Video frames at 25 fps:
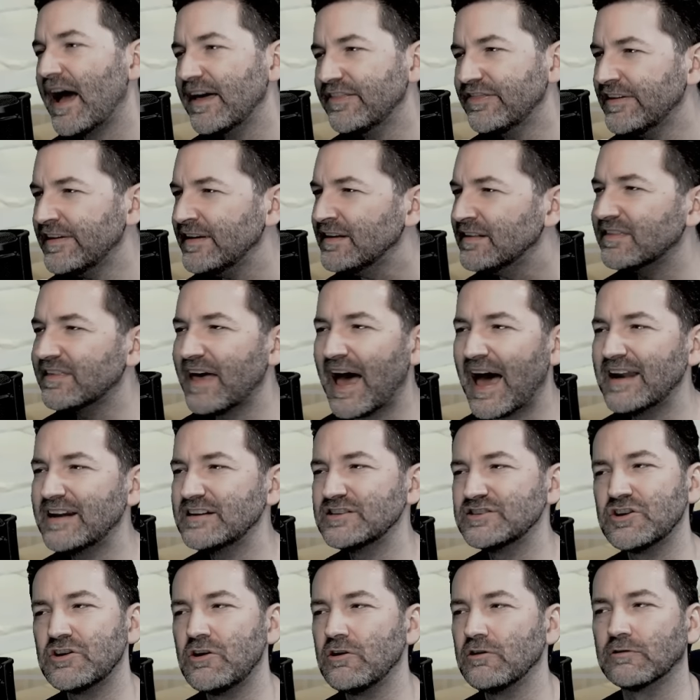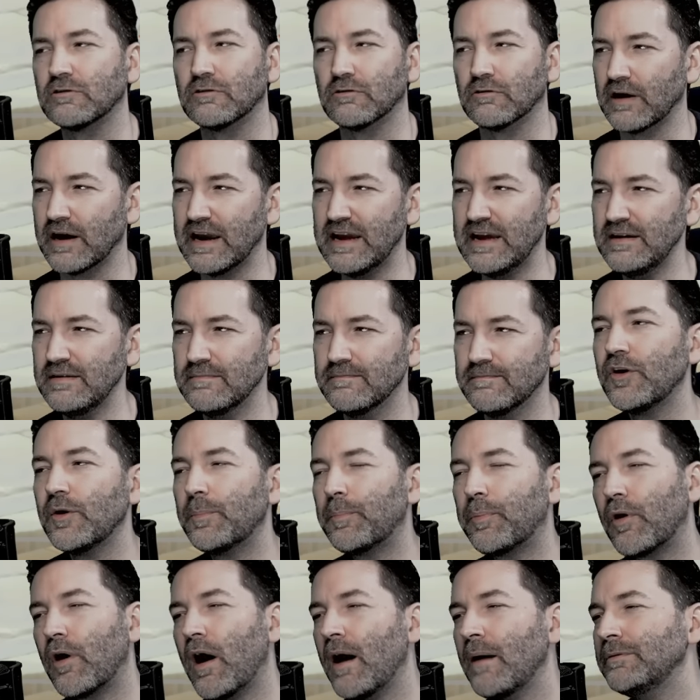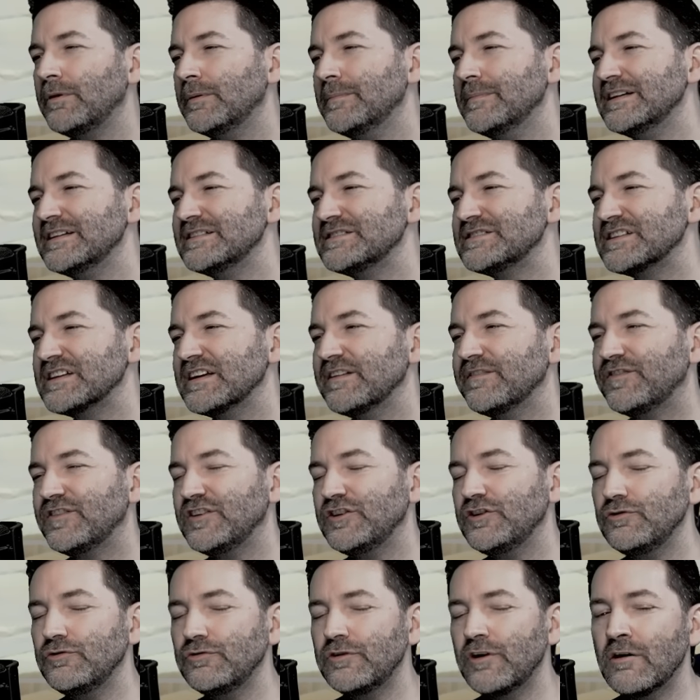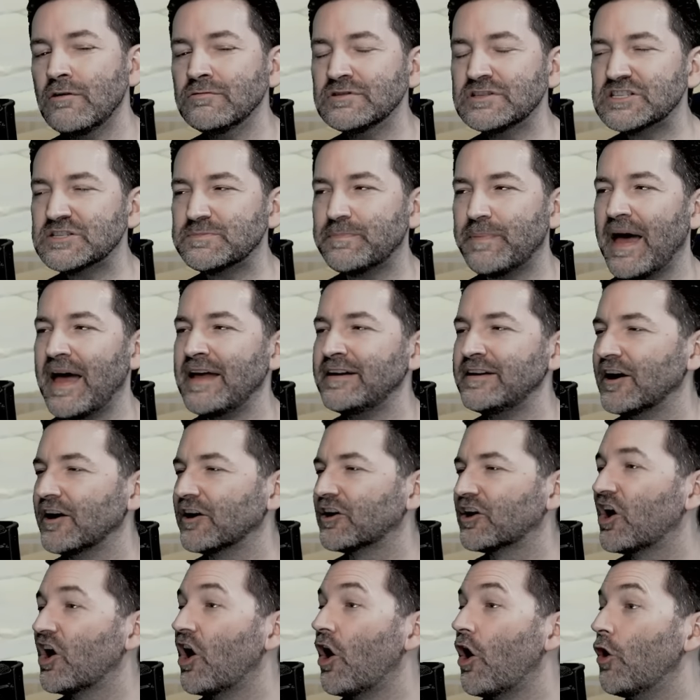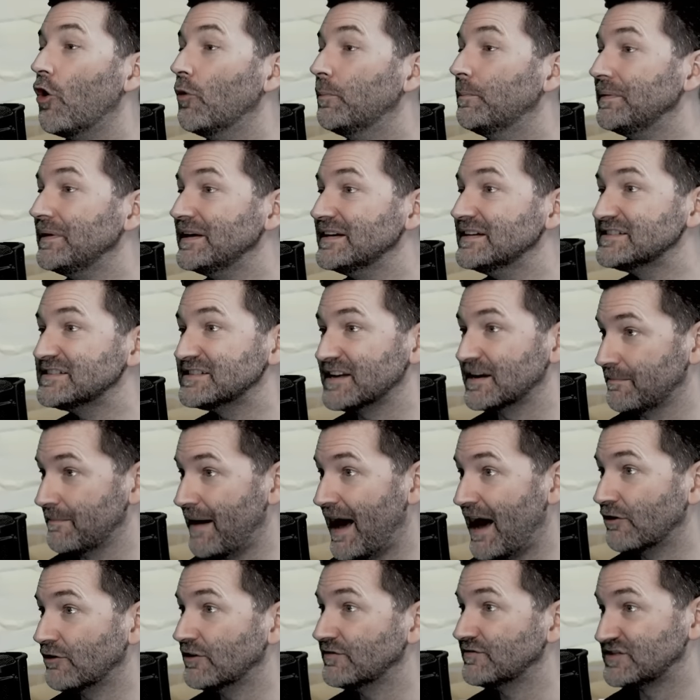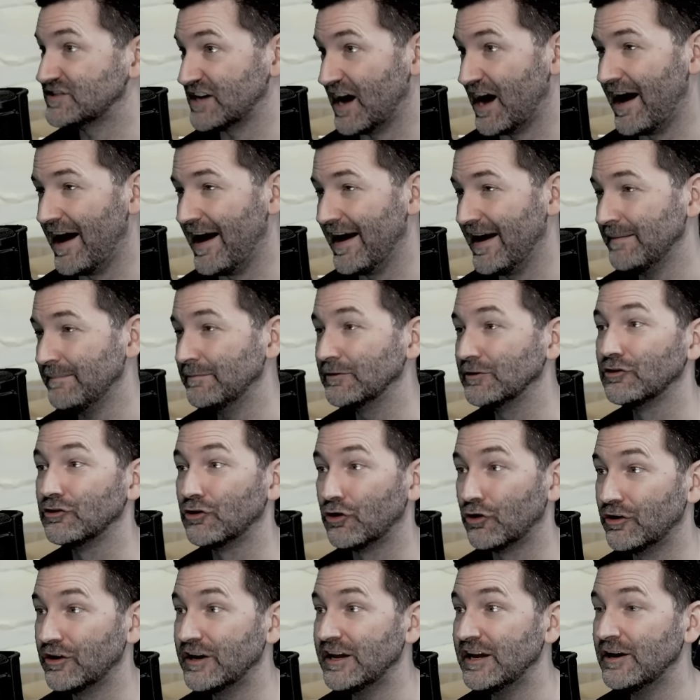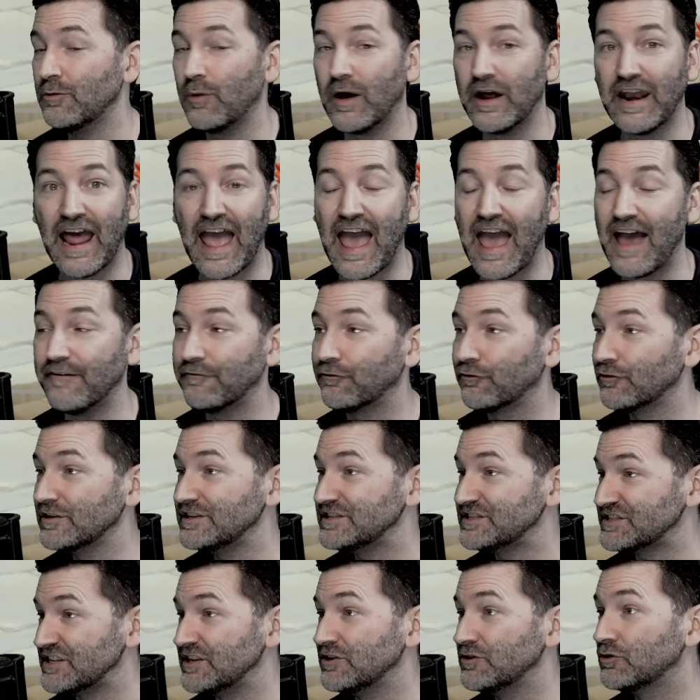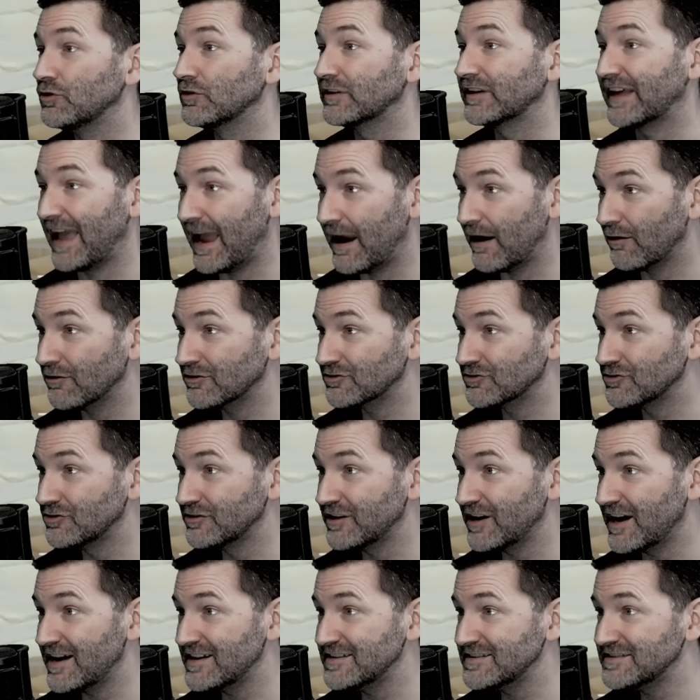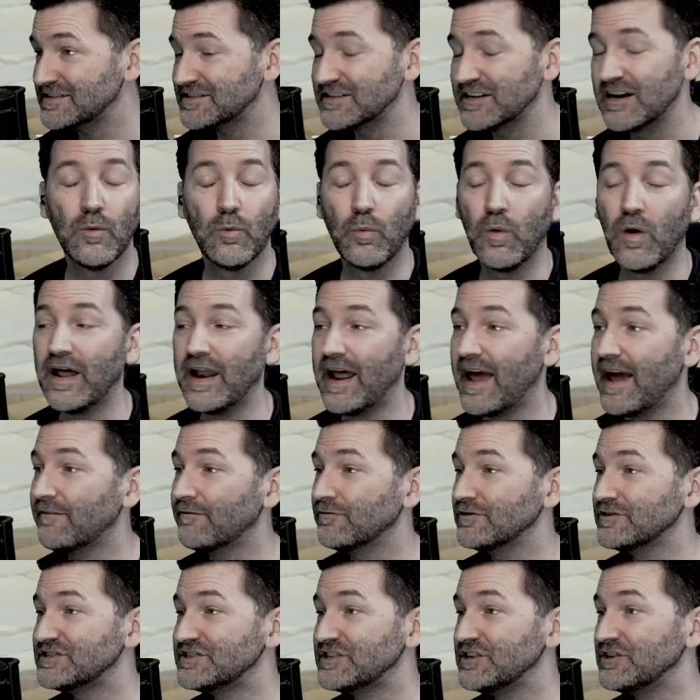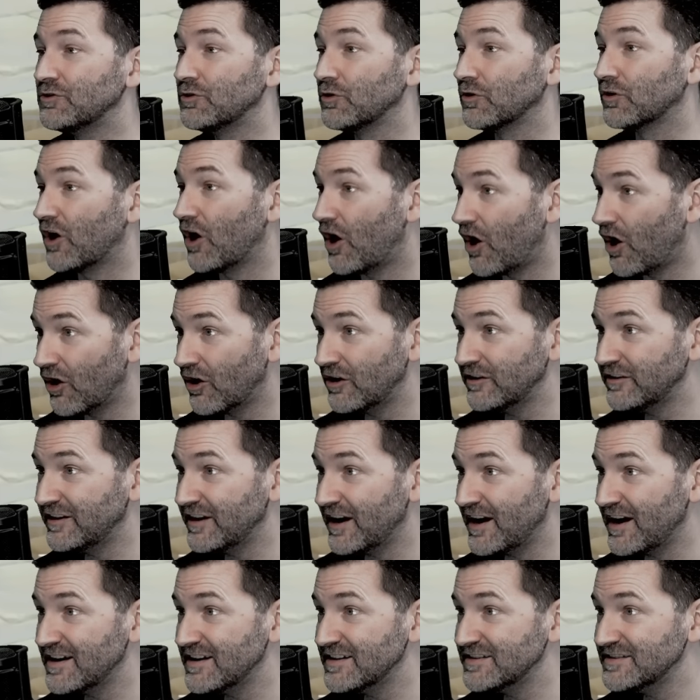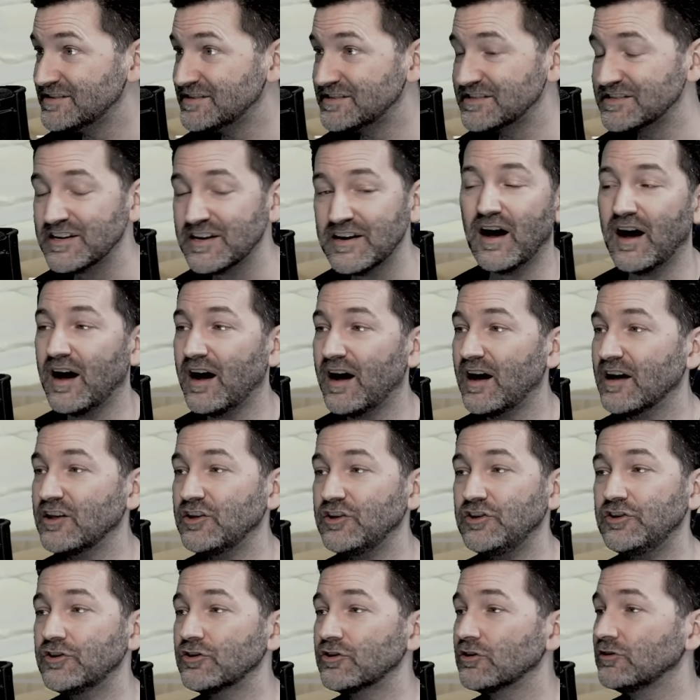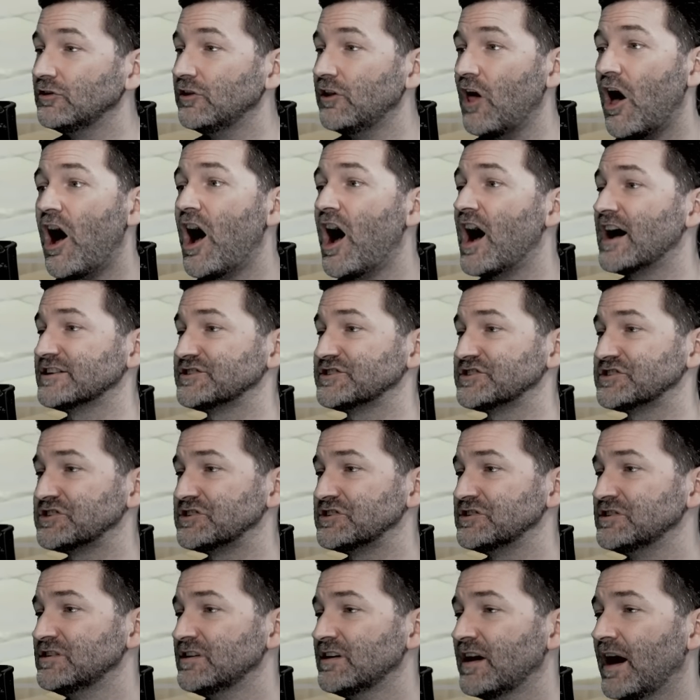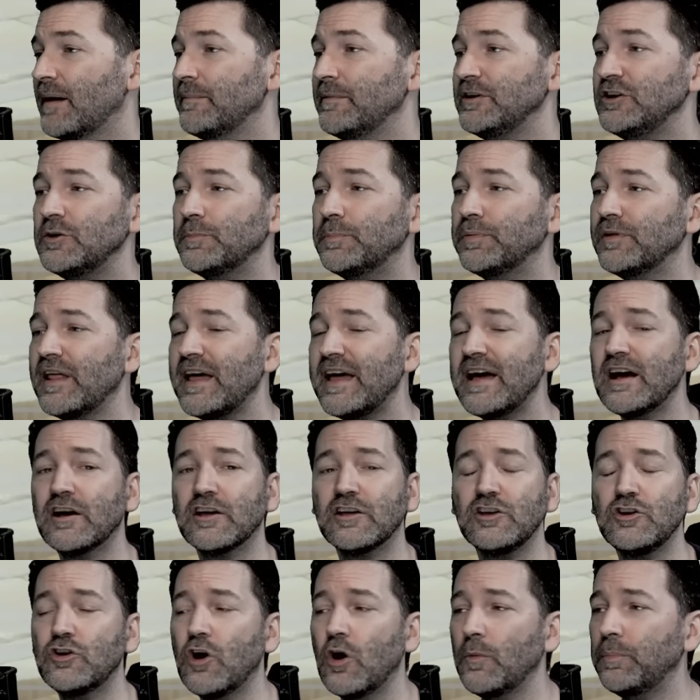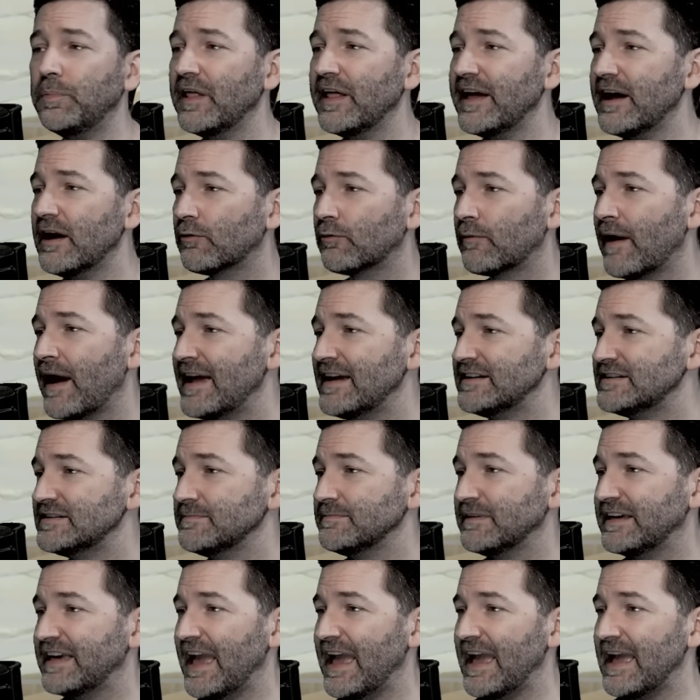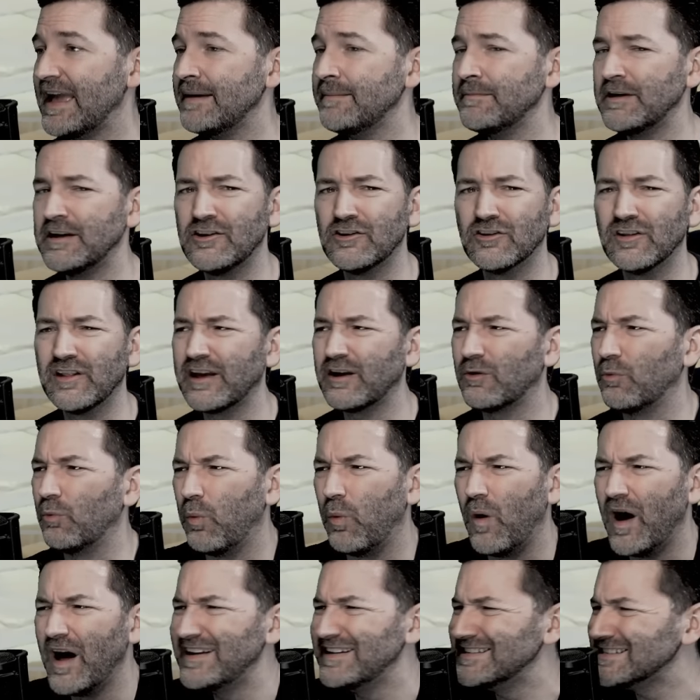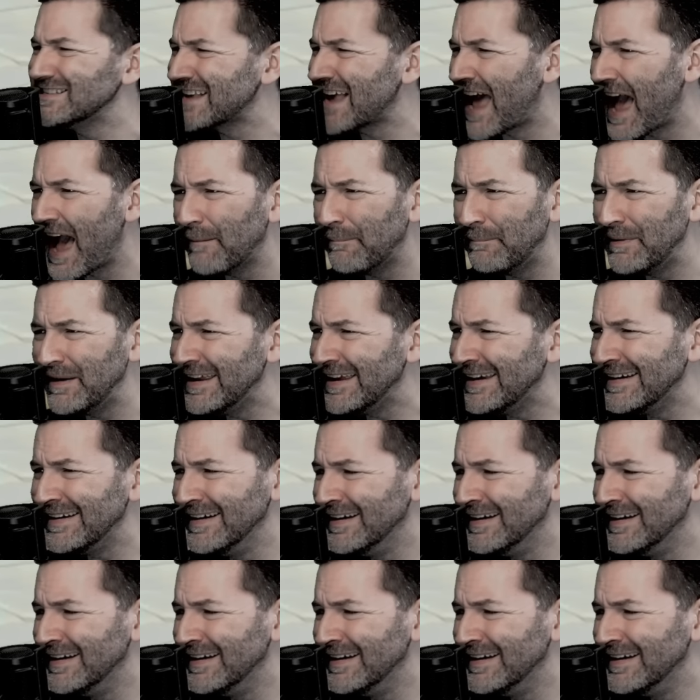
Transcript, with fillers: I think that is all great. The problem is if you don't spend a copious amount of time learning what every single character does, what every single card does, uh, you're lost I mean, you play a you go play a random game and you're like, "What is happening?